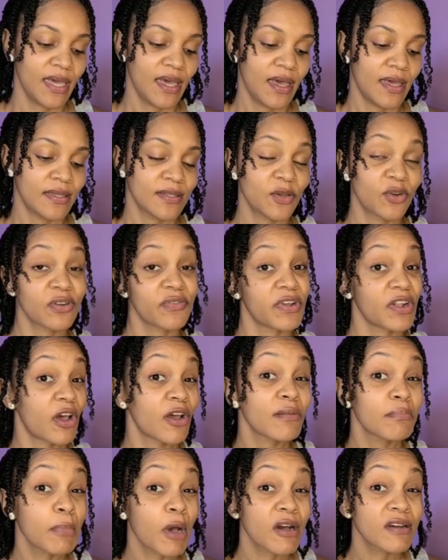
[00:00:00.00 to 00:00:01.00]
sort of an
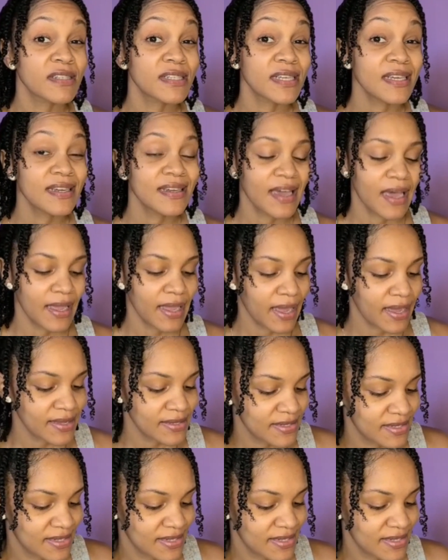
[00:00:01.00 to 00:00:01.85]
unboxing i guess